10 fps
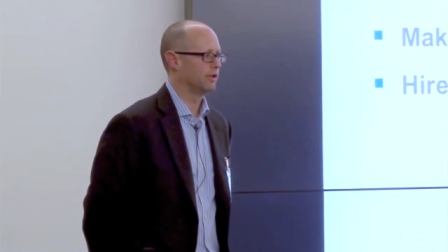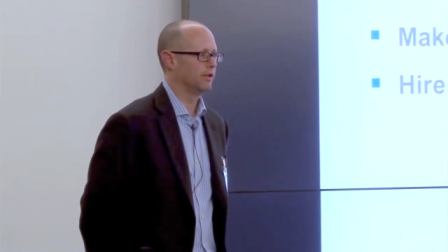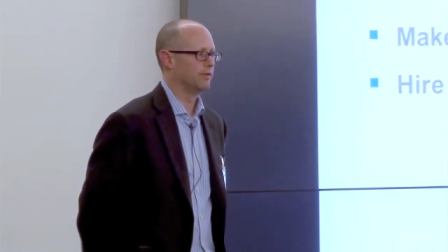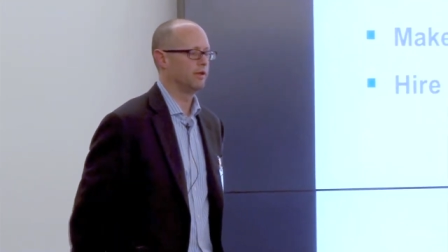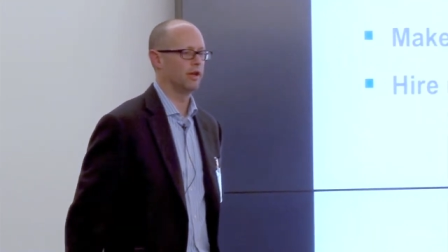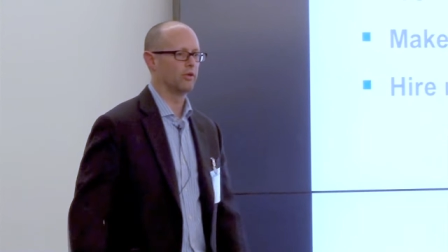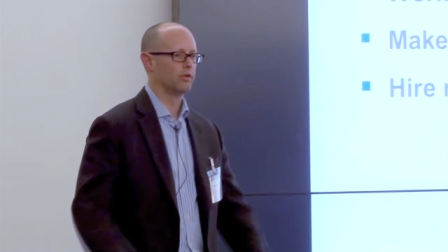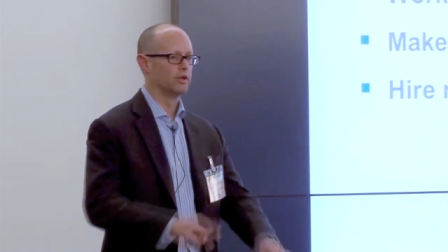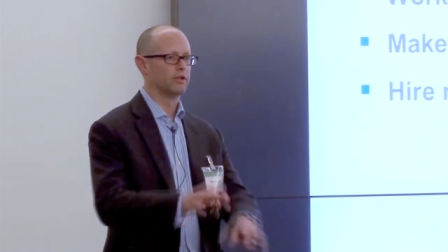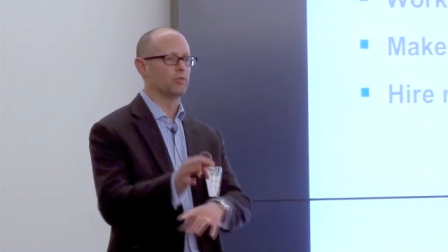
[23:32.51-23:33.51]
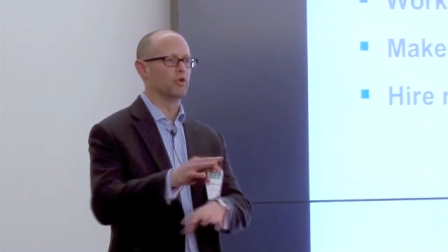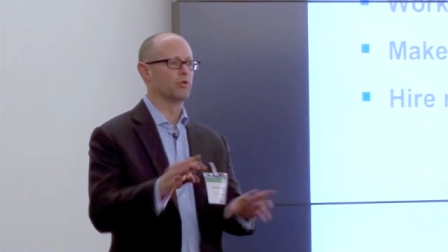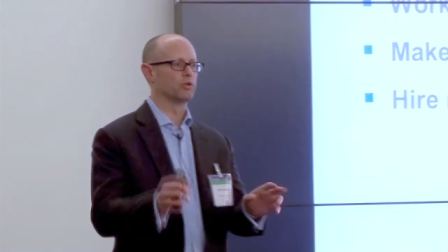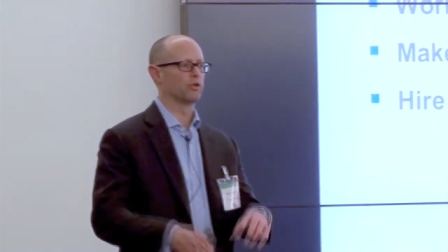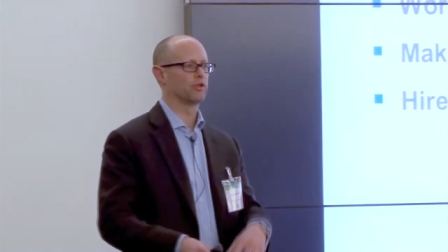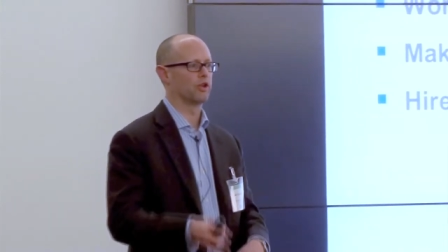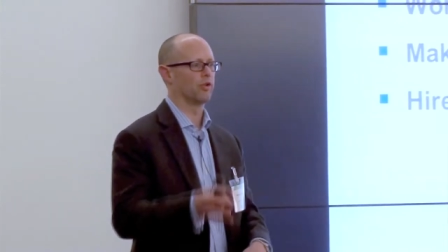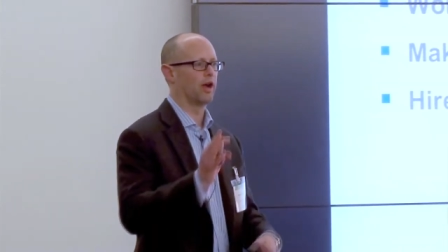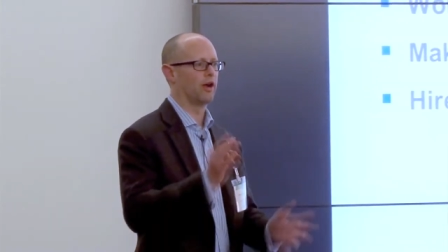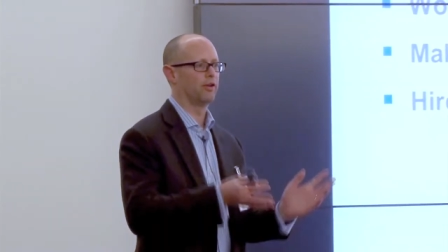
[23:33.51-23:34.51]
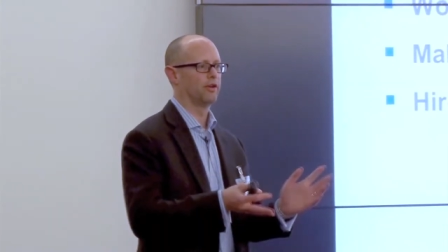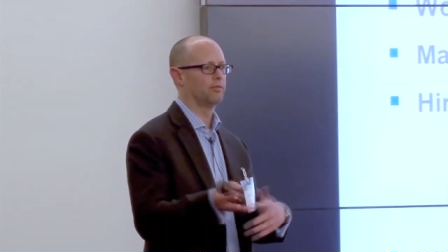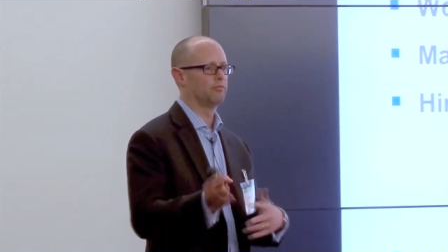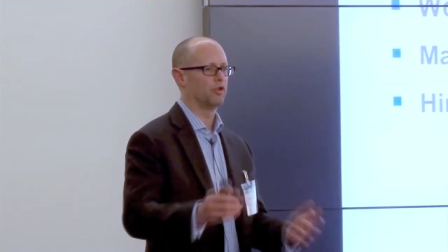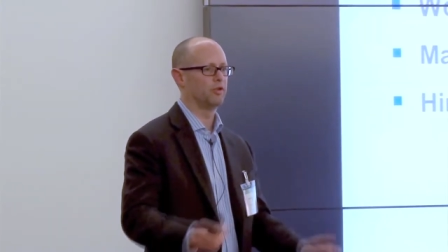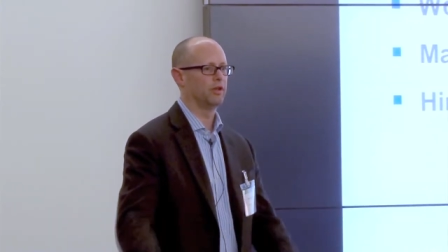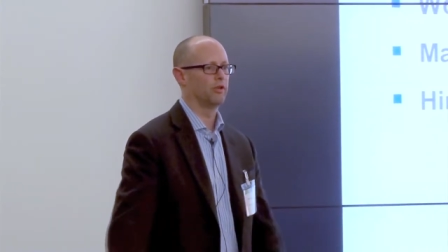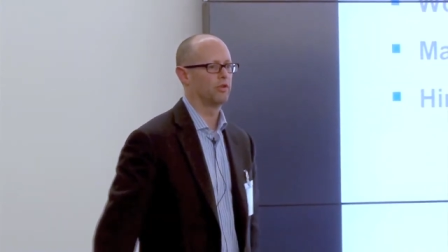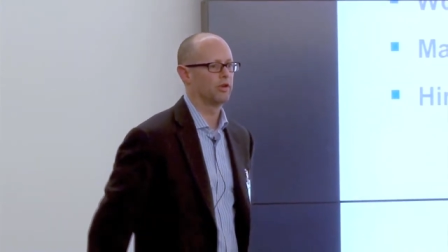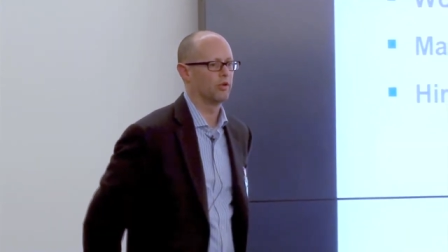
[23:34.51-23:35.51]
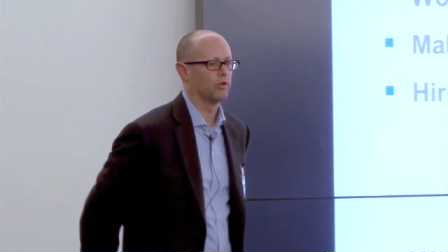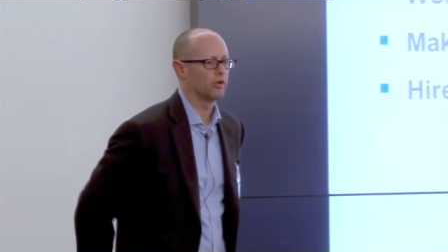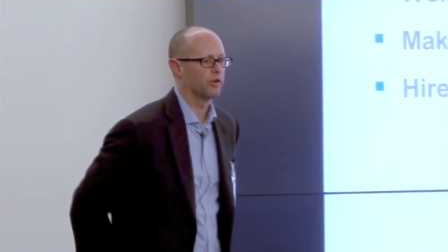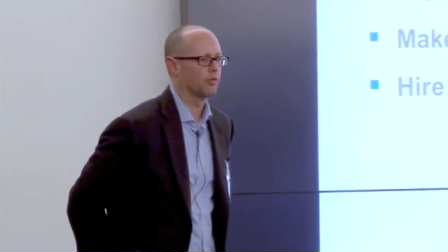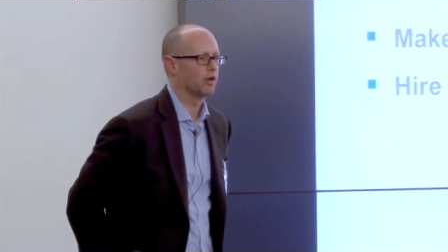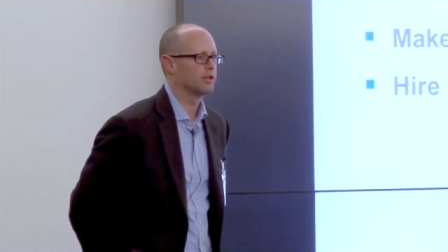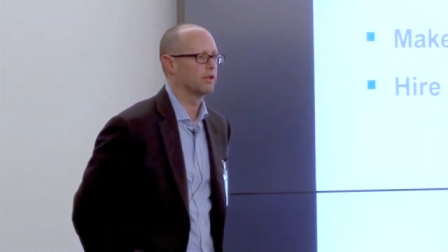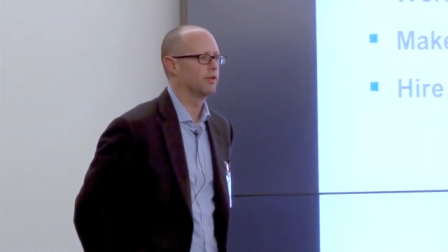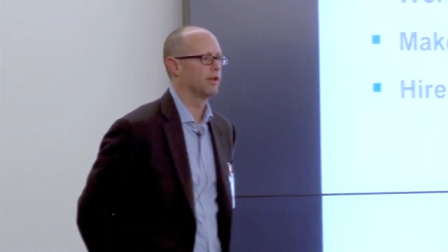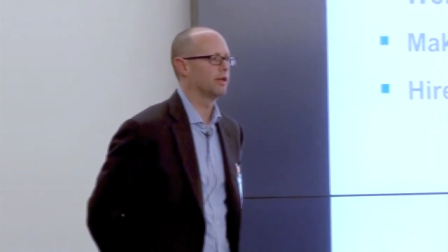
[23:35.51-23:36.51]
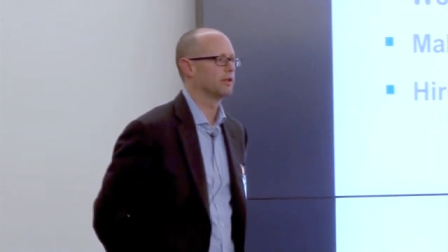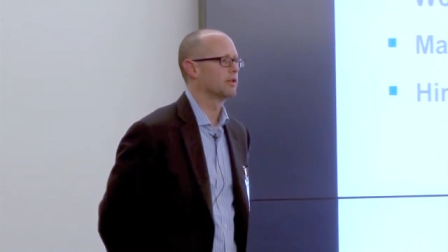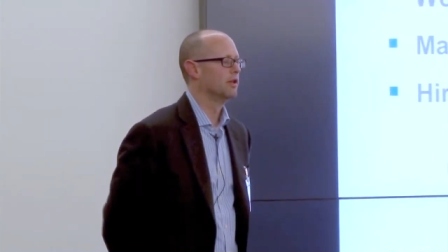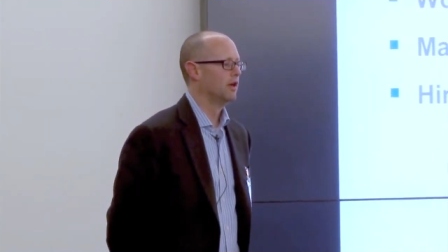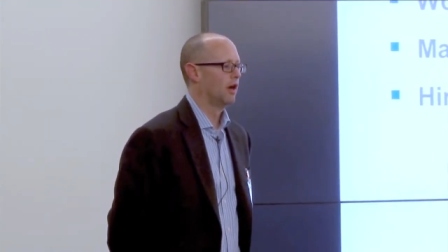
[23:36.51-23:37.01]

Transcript: I did, you know, some Google searching around and you know tried to go and look at the pricing and things.